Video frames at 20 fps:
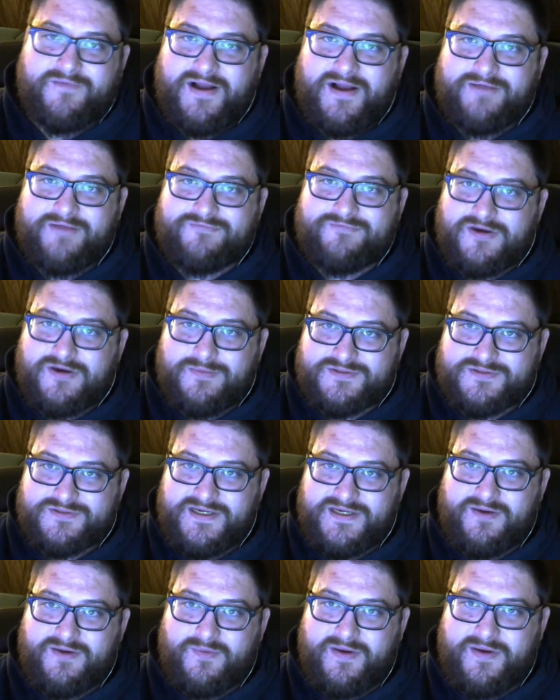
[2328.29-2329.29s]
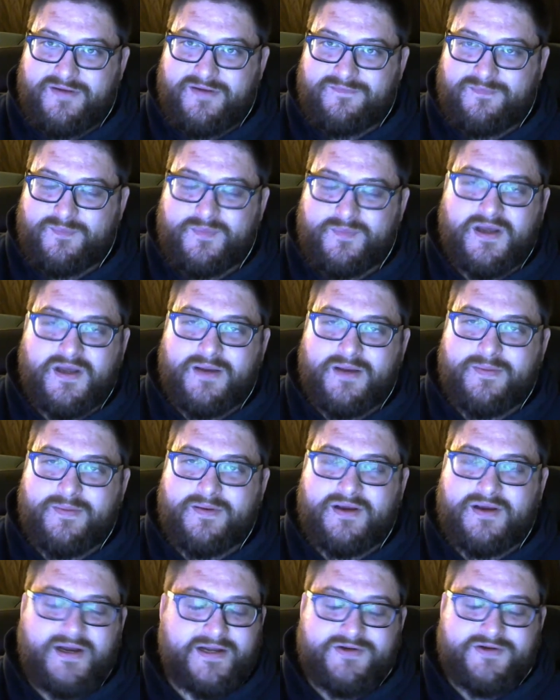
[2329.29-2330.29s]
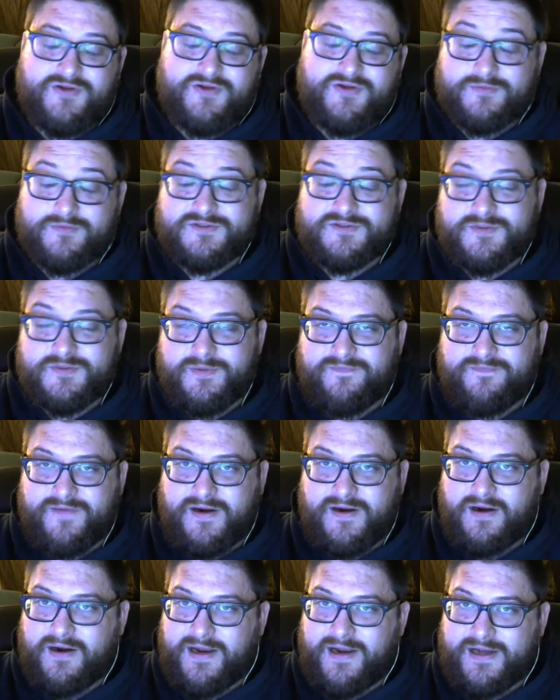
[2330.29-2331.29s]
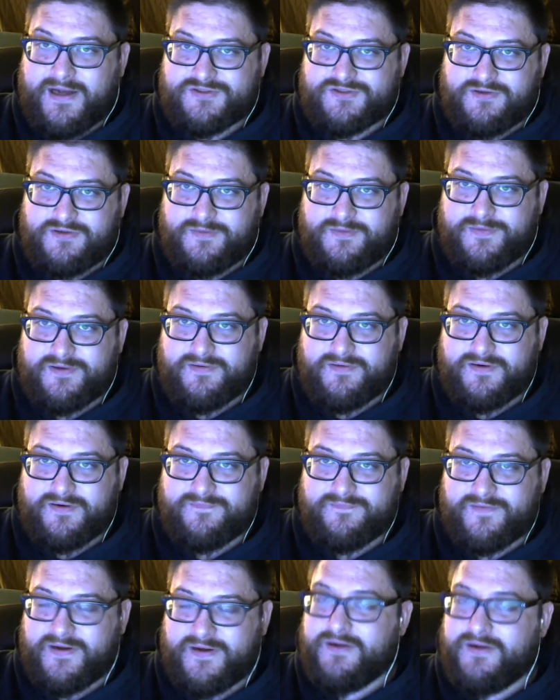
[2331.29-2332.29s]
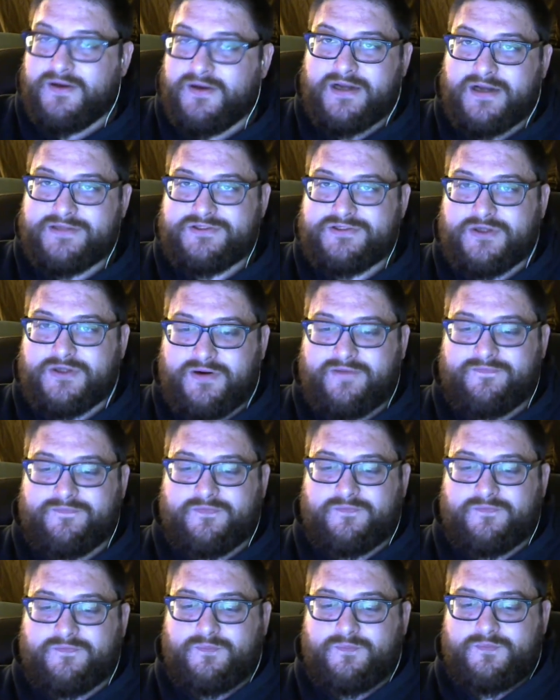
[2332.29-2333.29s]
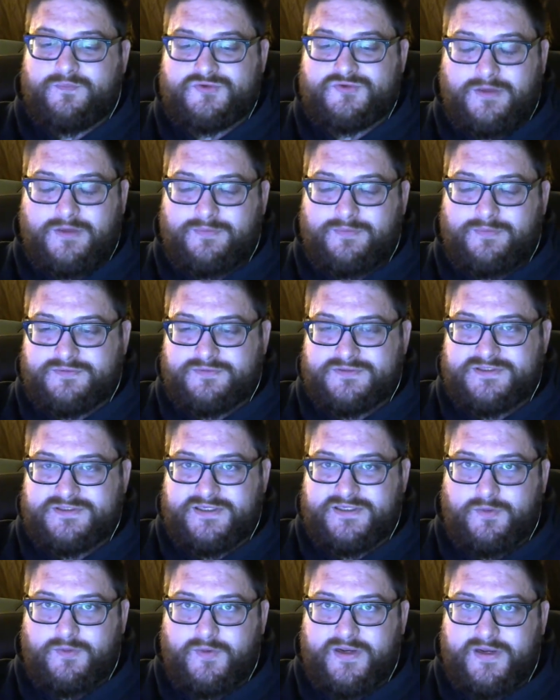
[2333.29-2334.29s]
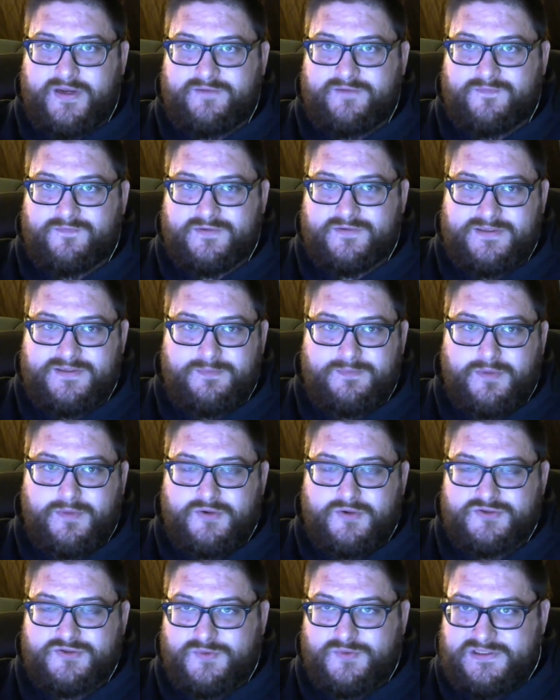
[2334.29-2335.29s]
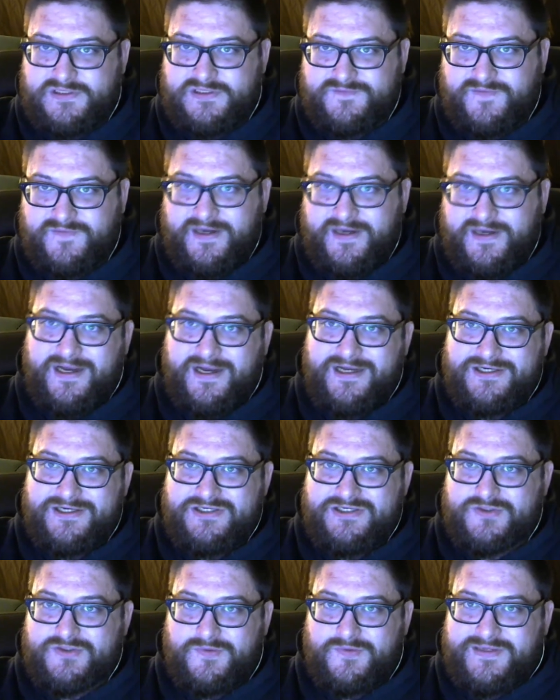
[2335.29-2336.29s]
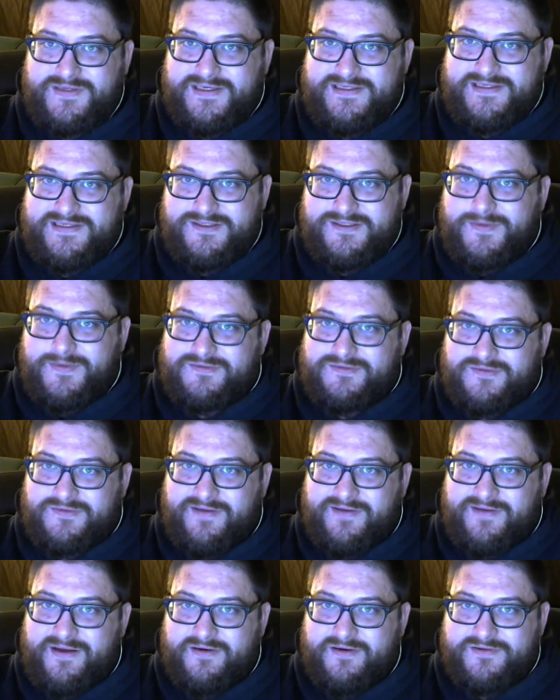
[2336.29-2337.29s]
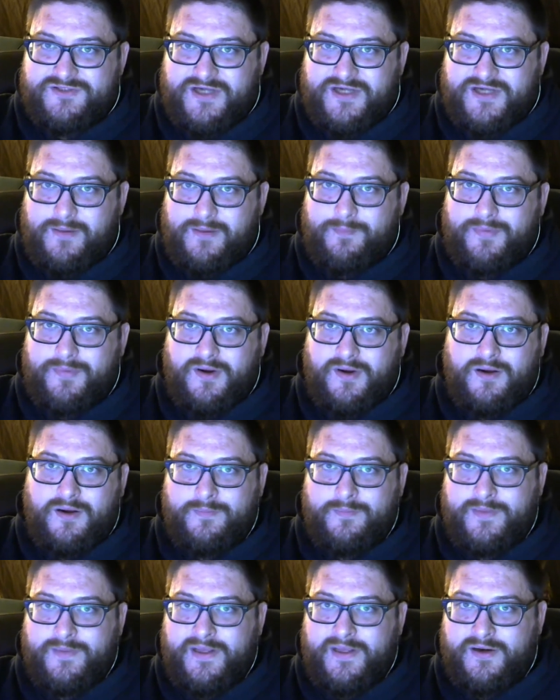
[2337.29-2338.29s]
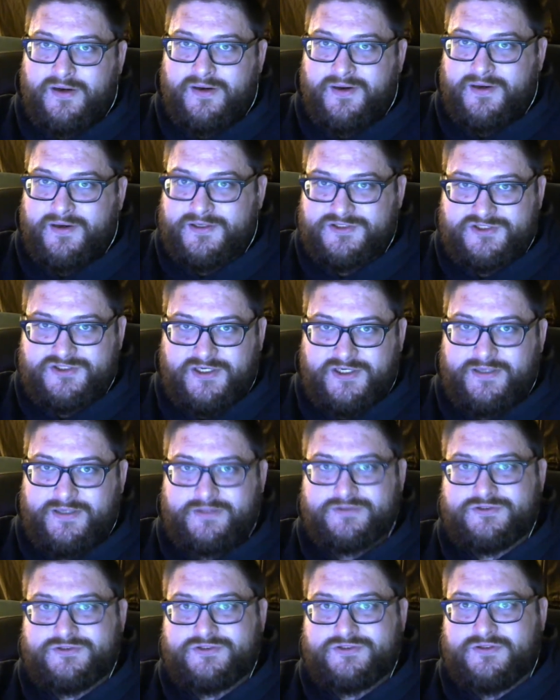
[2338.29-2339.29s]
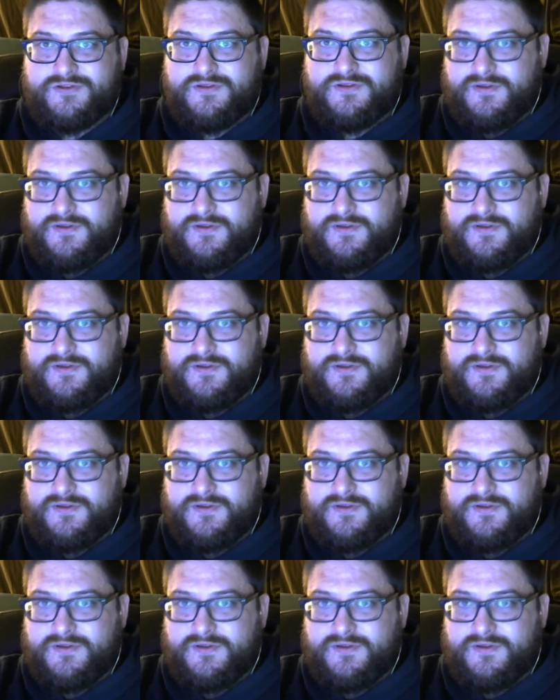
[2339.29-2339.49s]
I have trouble seeing away. I do. To be fair, actually, let me clarify. I don't have trouble seeing a way for Tim Boach to win this fight. I just don't think he's gonna be able to land a giant bomb in an exchange.